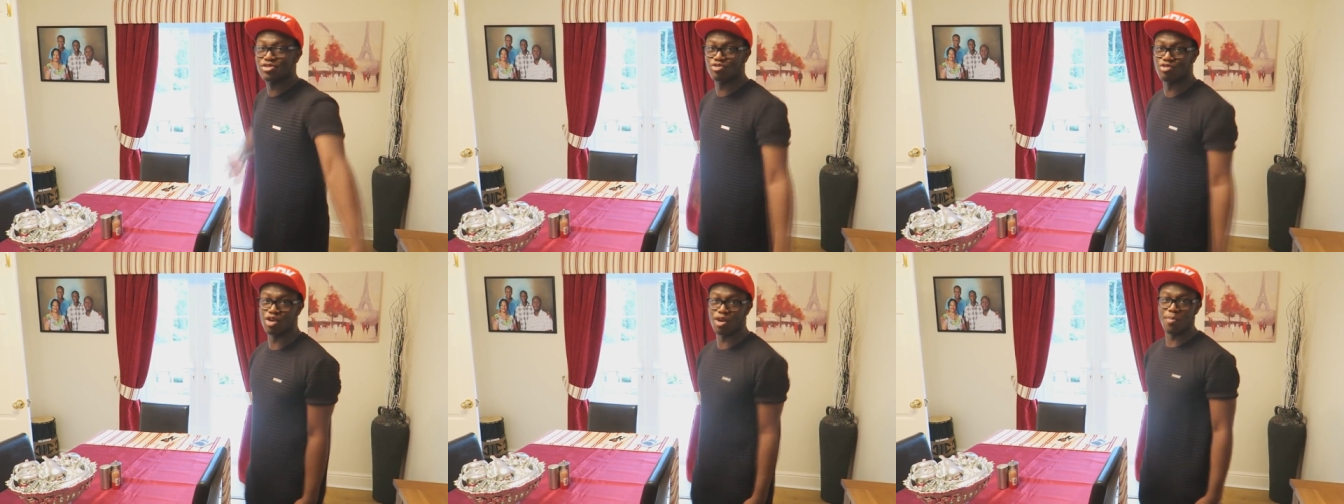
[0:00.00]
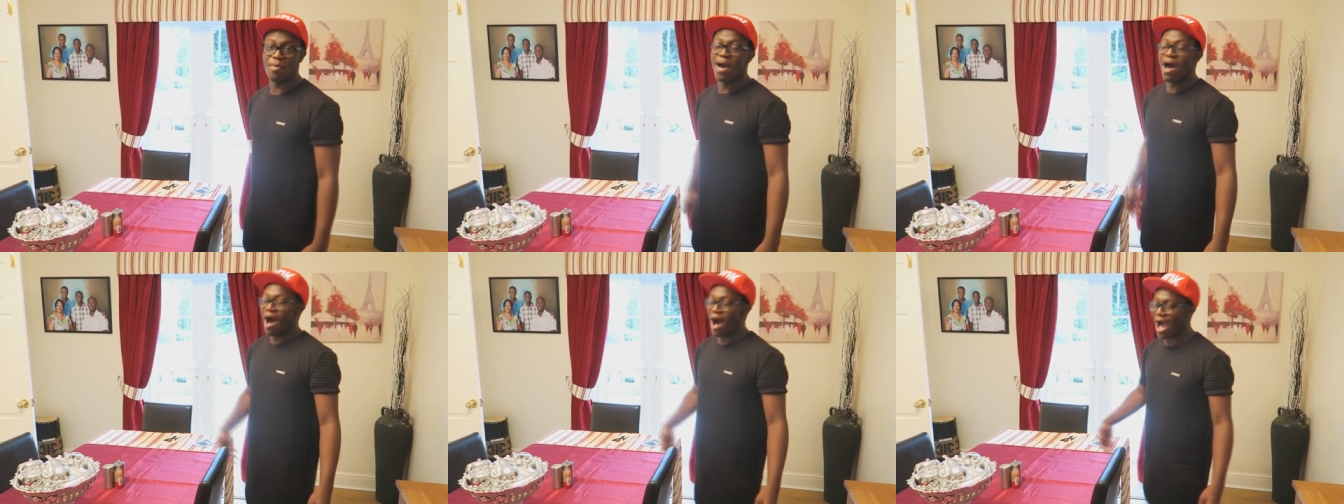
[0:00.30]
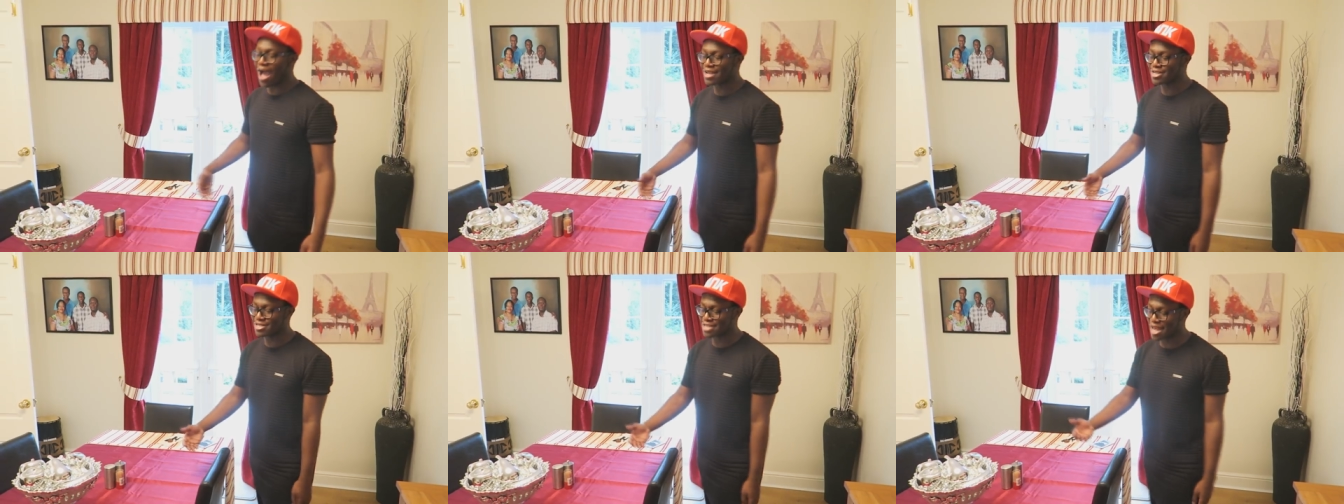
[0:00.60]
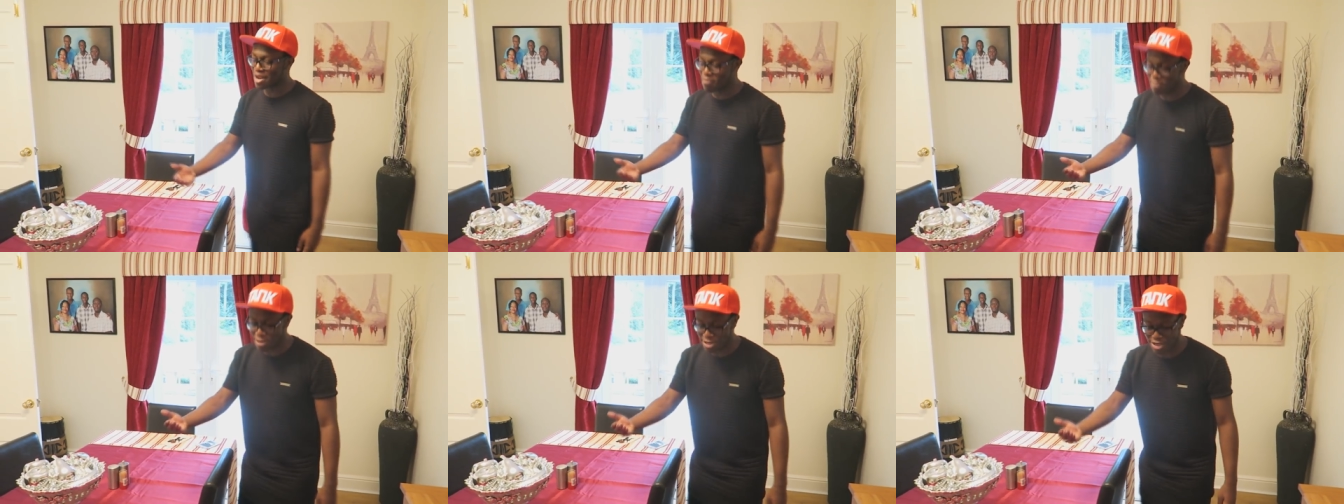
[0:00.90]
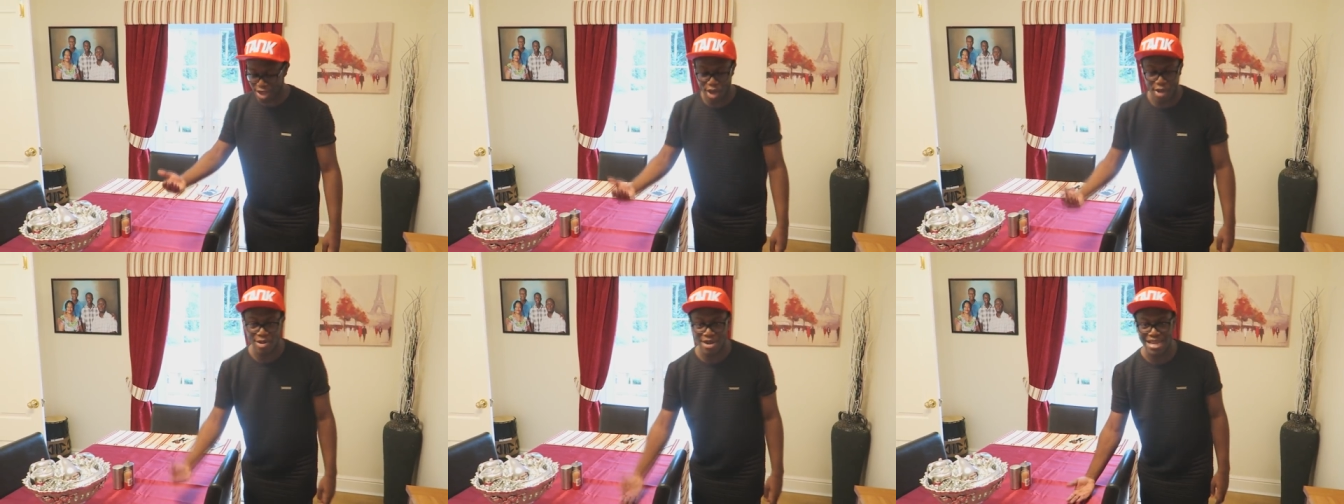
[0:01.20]
this room? I said
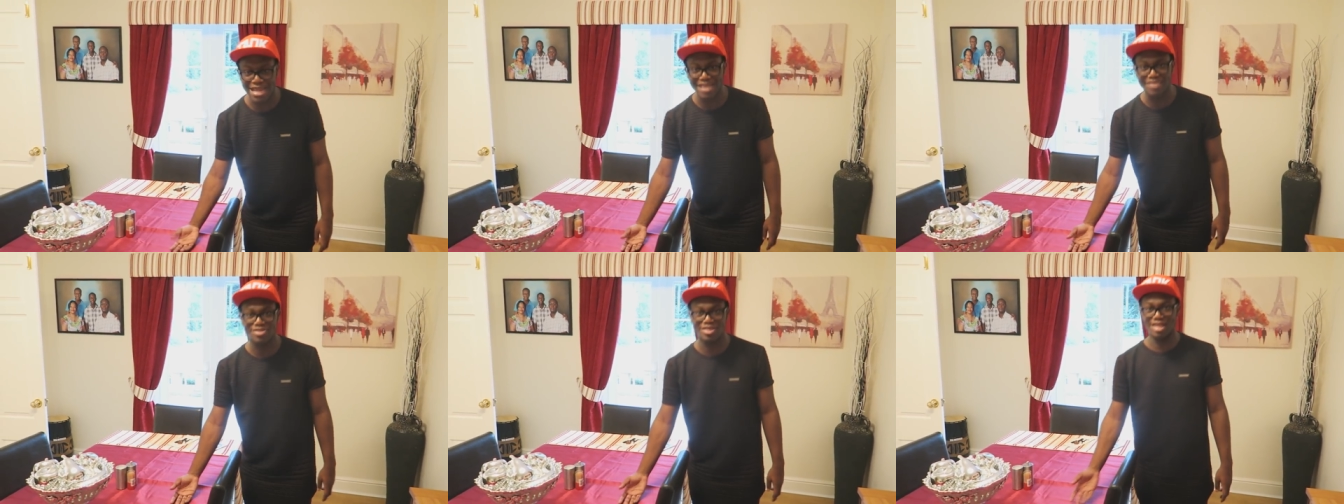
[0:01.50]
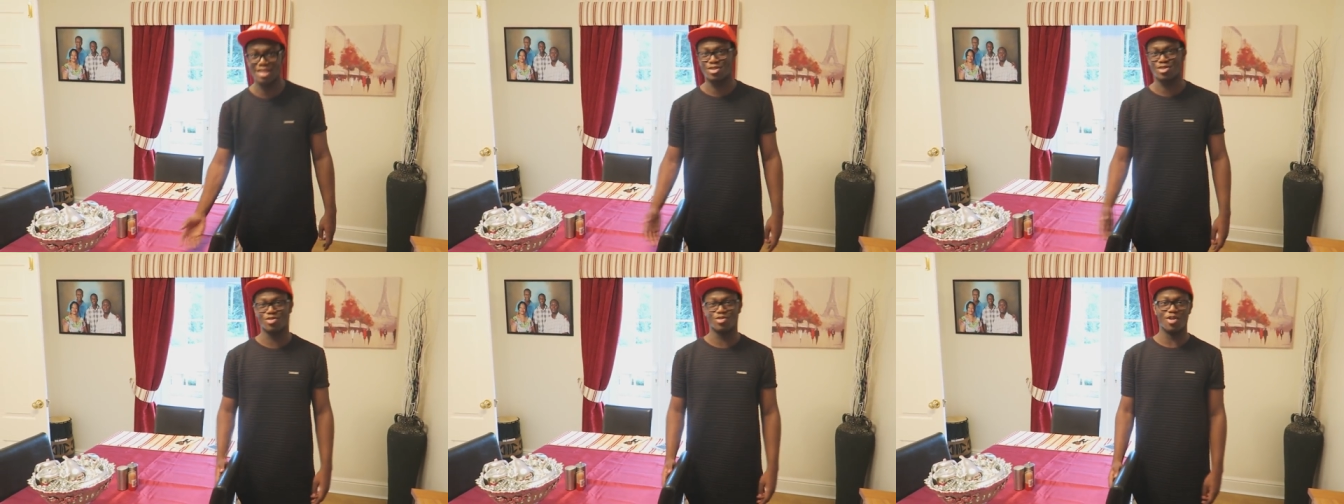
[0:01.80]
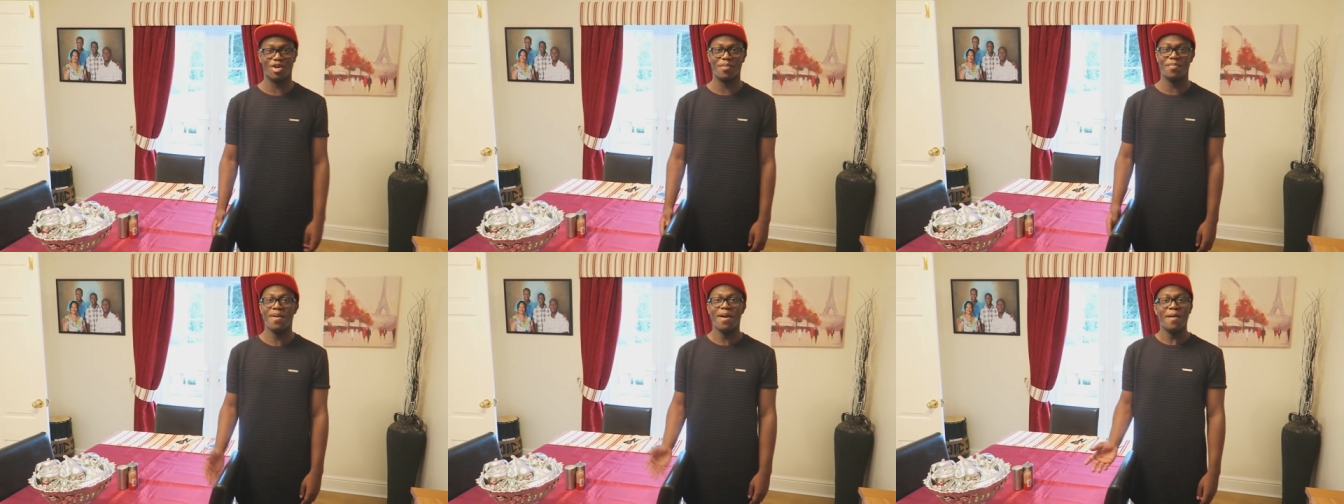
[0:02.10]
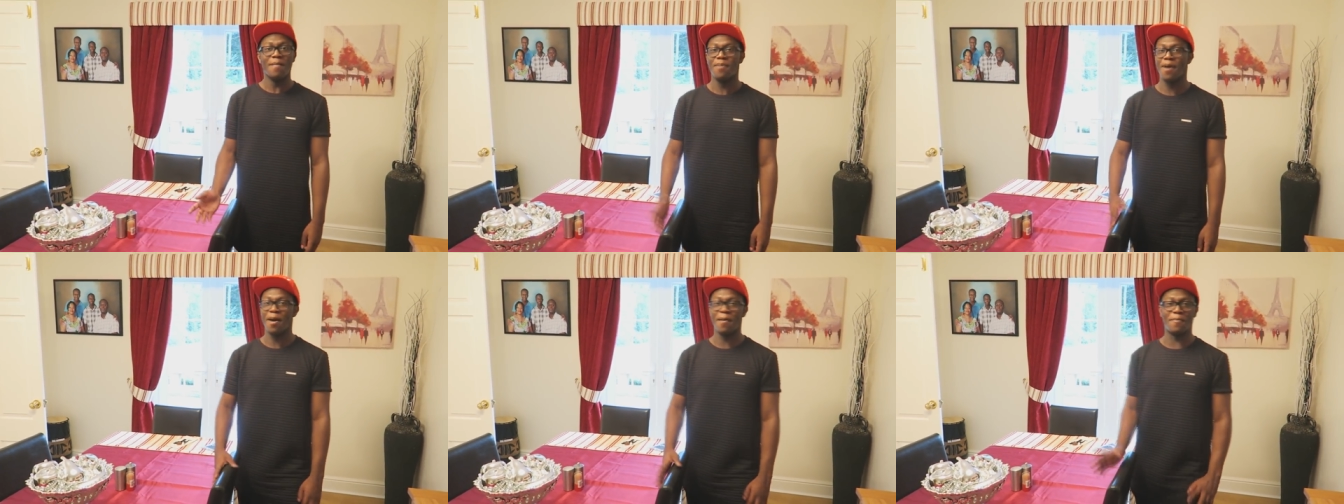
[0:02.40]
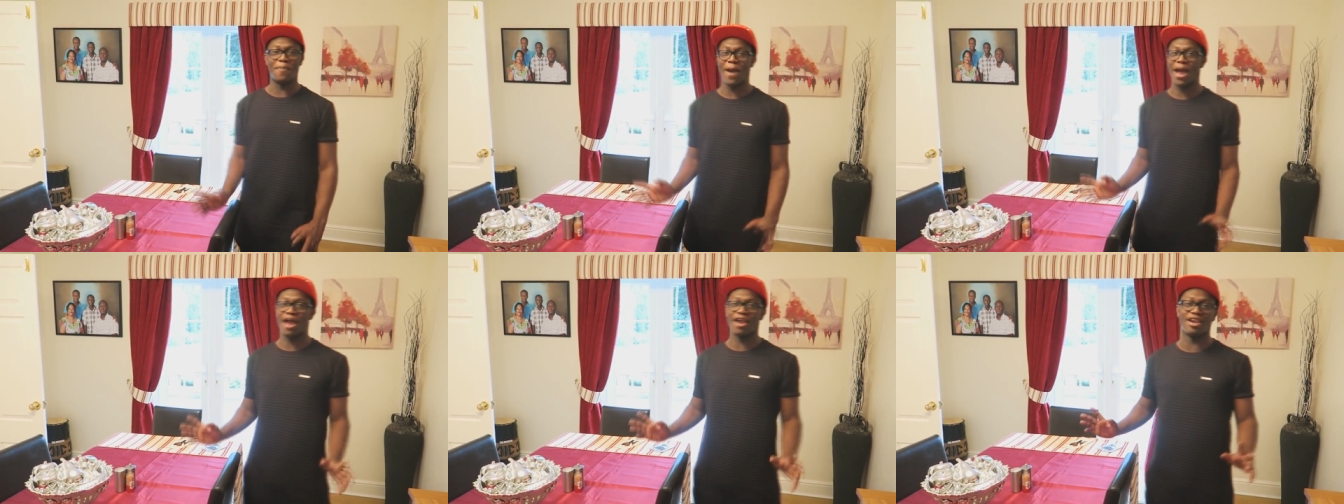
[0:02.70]
we don't need this room,
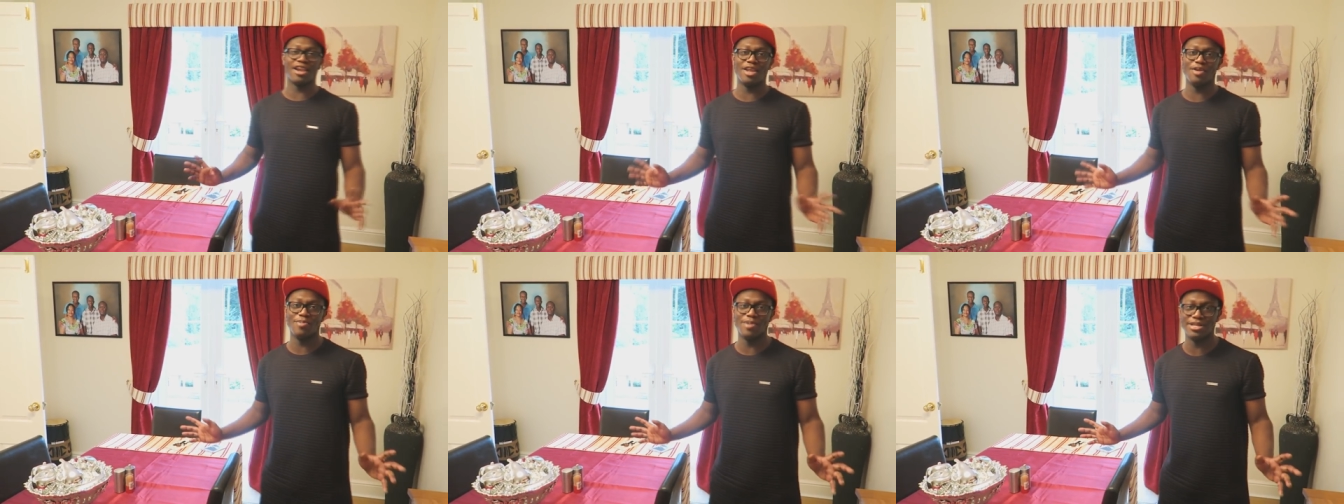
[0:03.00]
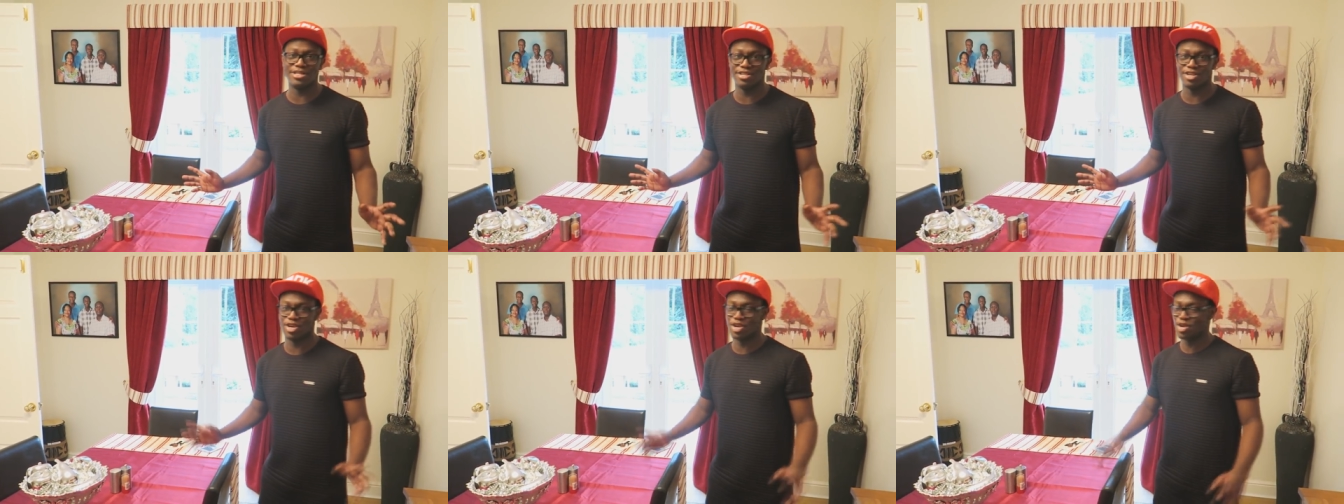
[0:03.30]
but apparently we